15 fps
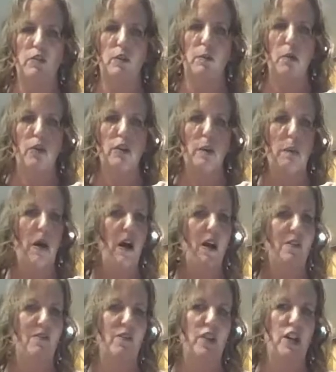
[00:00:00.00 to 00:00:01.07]
use a mocha
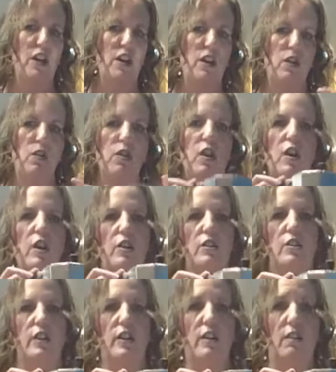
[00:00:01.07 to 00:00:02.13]
pot video.
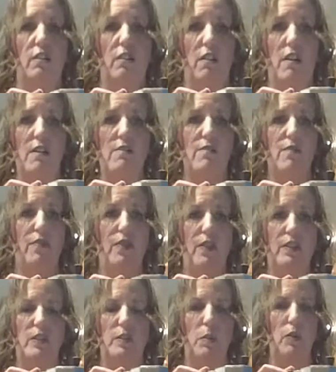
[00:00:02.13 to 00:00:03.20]
You're going to love
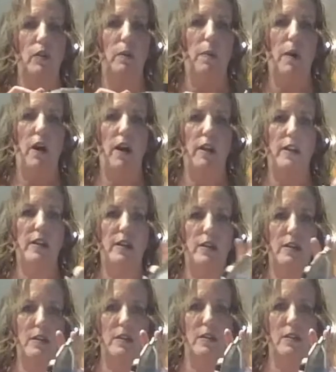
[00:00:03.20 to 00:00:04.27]
this mocha pot. It
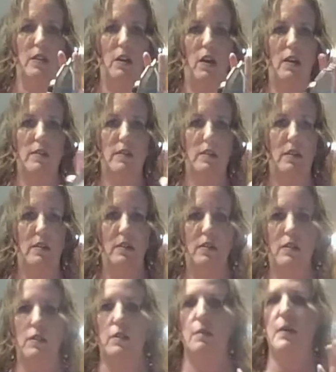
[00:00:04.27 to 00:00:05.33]
is
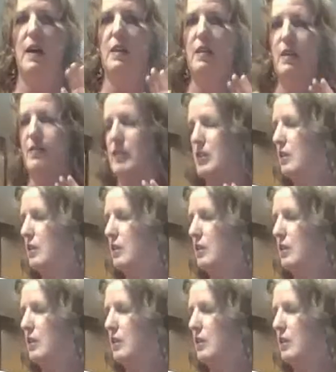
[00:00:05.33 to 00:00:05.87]
awesome. I love